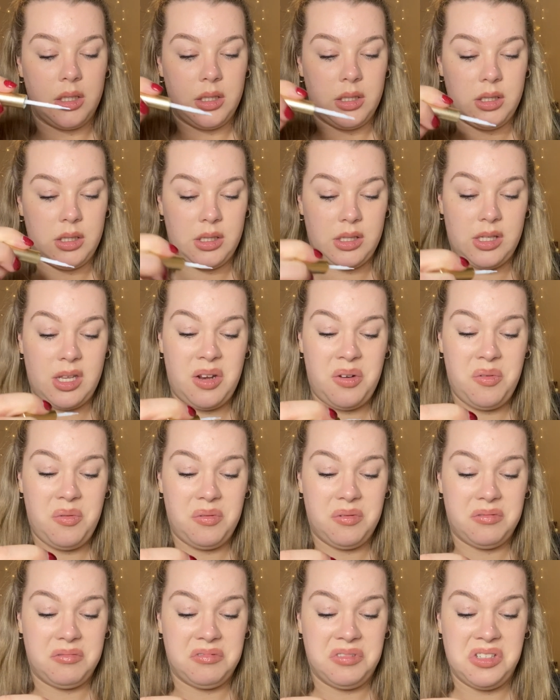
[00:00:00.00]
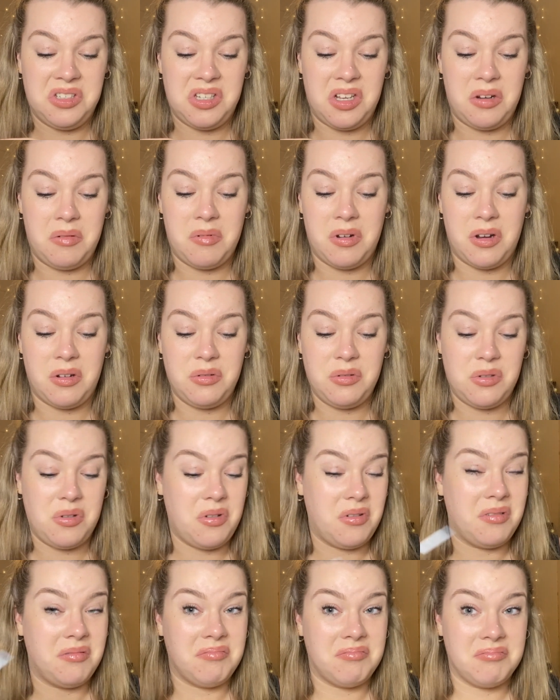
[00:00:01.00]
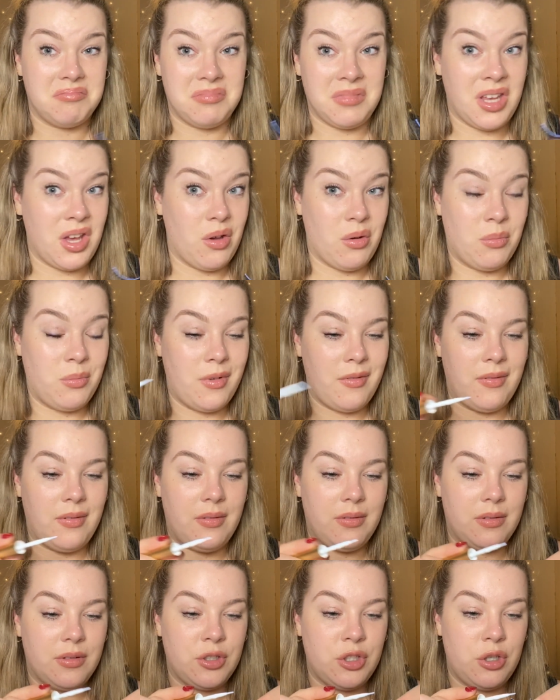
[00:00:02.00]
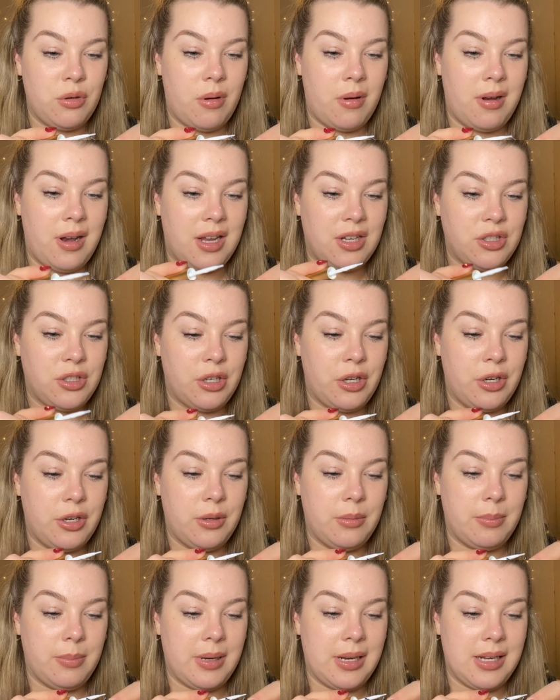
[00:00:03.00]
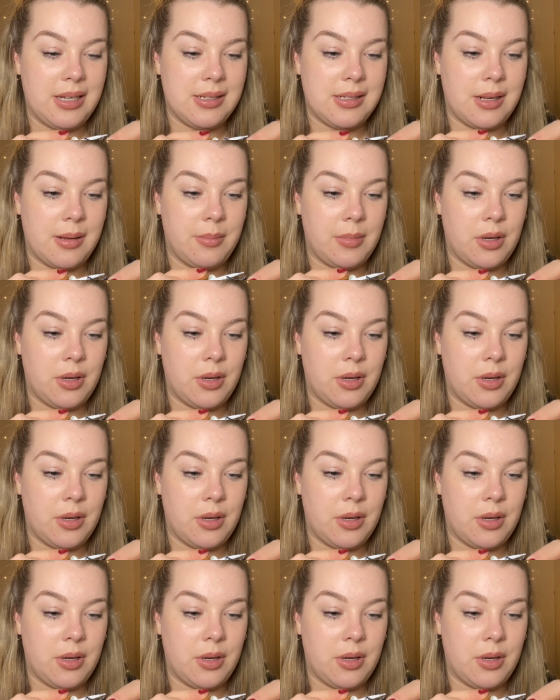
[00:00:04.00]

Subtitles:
Does anyone else not get on with Duo lash glue? Please let me